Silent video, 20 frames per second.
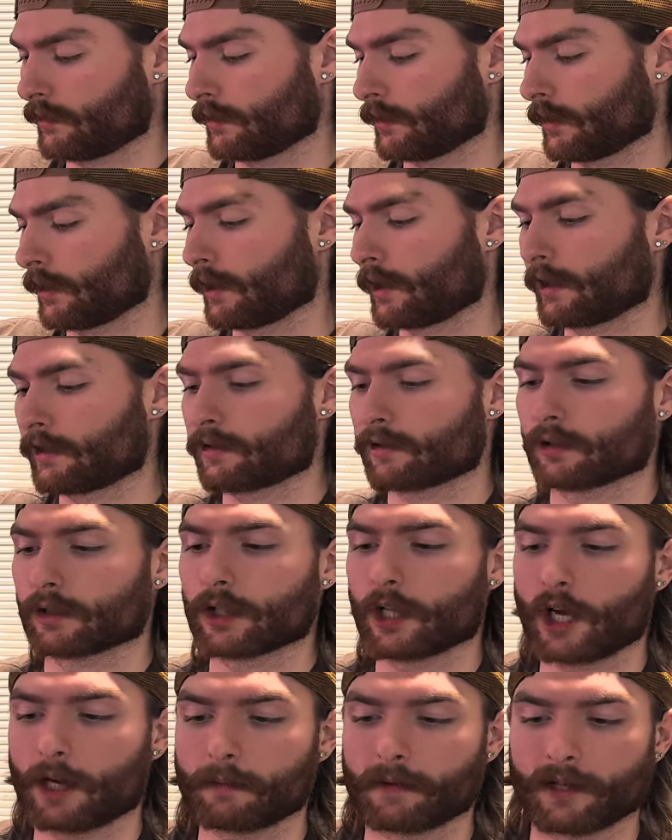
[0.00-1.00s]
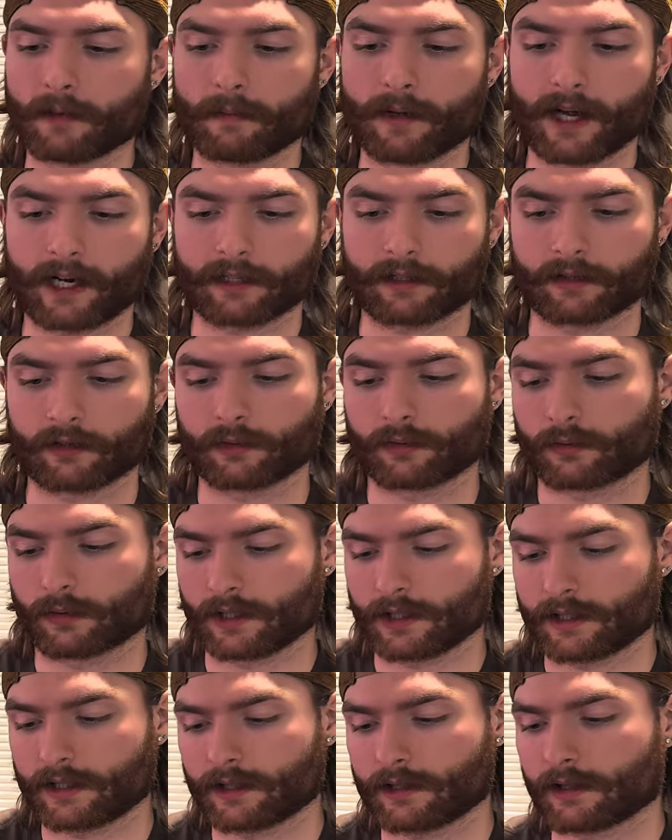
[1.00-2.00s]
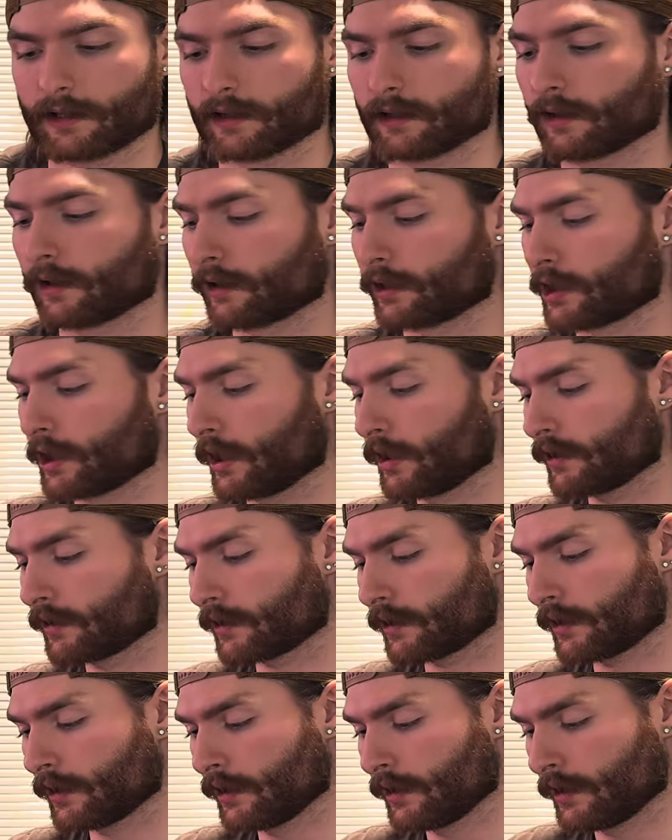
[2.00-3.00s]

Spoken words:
You got a nice little knob on the back to twist and adjust.